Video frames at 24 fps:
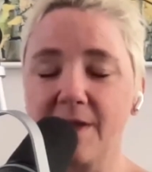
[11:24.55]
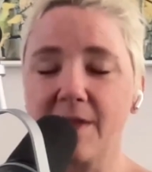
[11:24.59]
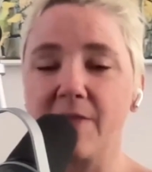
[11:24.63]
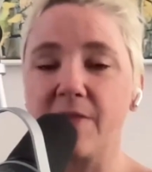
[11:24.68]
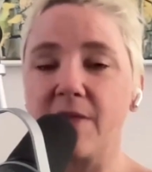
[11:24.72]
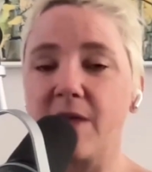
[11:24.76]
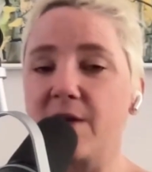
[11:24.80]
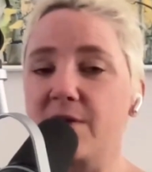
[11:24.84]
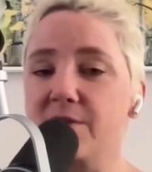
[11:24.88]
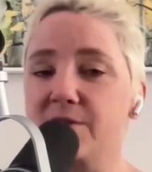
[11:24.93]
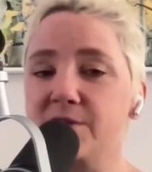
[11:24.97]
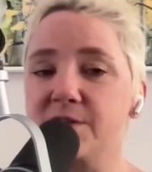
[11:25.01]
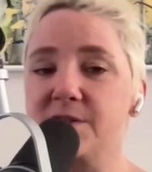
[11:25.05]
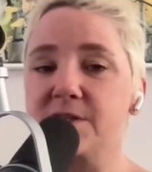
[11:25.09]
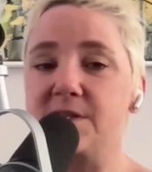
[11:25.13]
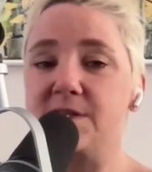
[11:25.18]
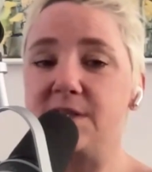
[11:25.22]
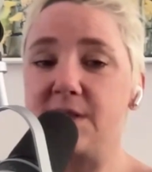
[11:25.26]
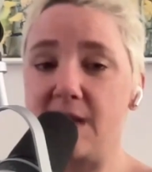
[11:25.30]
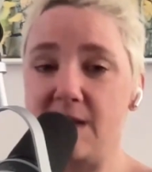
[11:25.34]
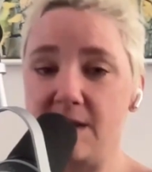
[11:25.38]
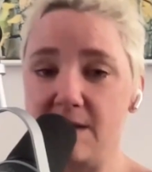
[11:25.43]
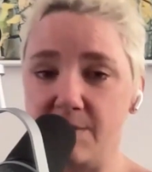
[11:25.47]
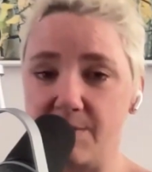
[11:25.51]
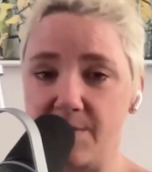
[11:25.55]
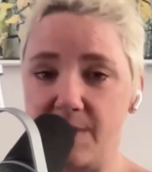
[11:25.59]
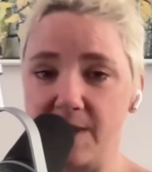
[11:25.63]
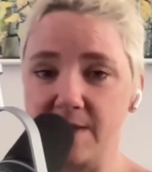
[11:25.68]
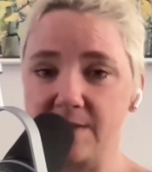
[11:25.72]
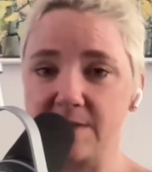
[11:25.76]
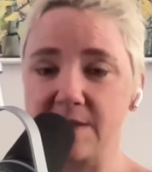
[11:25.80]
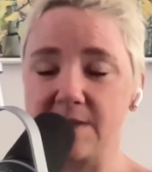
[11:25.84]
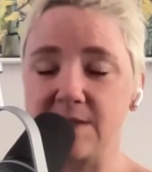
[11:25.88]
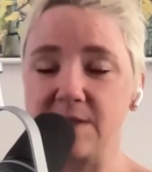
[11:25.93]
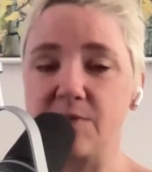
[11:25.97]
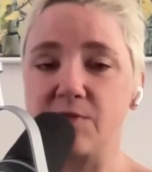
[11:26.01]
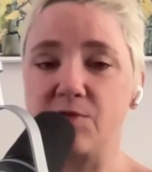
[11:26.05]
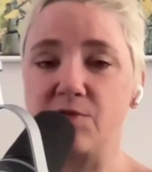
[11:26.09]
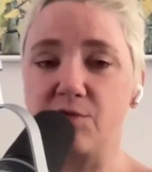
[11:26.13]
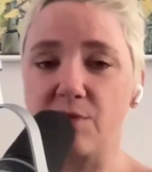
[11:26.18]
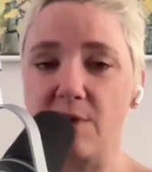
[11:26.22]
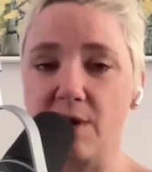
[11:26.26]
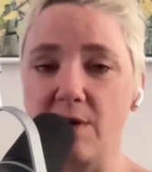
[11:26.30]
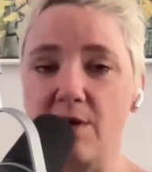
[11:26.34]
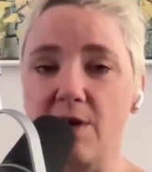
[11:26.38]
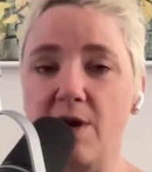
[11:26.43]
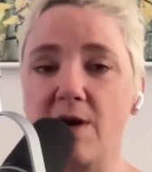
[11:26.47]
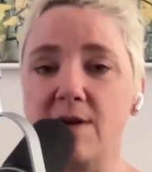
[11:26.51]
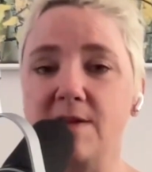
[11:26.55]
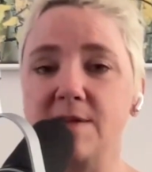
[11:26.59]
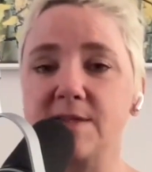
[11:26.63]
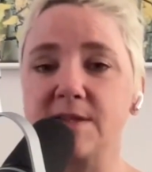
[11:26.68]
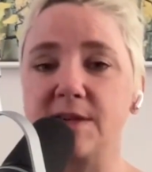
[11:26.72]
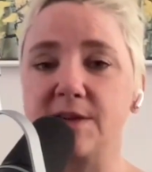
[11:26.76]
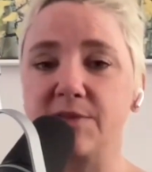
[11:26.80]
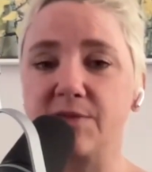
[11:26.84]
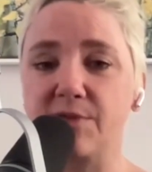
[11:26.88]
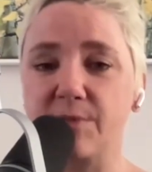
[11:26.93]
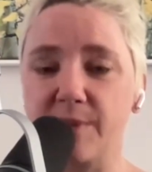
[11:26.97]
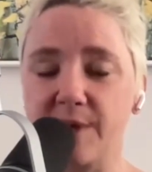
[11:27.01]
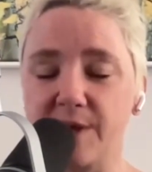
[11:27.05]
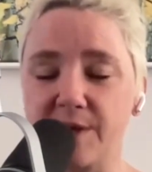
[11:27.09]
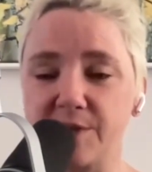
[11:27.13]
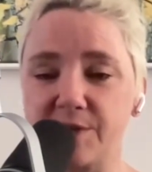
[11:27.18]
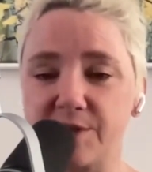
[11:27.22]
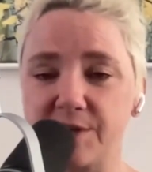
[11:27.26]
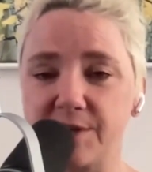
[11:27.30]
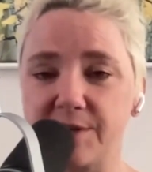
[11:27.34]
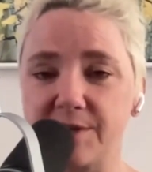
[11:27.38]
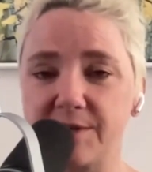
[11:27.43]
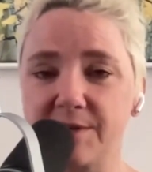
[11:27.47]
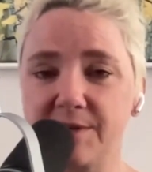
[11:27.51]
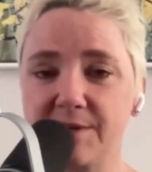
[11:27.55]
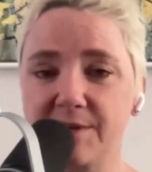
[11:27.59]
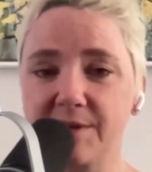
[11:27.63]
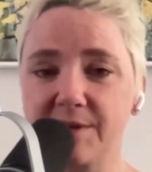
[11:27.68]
They are just databases of drug cost information.